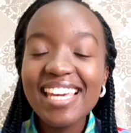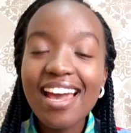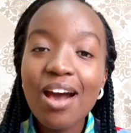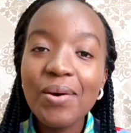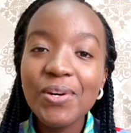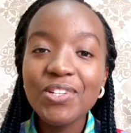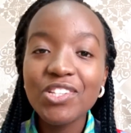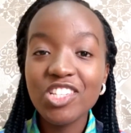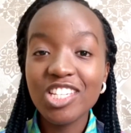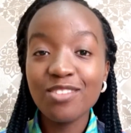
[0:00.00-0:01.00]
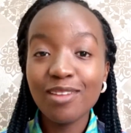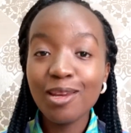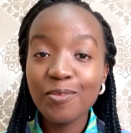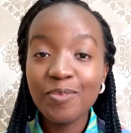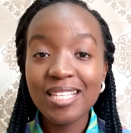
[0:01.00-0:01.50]
how she
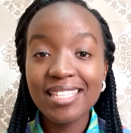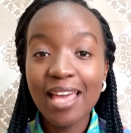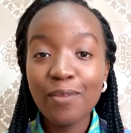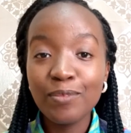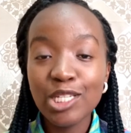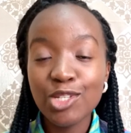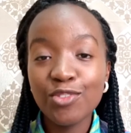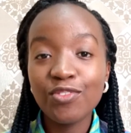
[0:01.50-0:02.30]
developed this habit of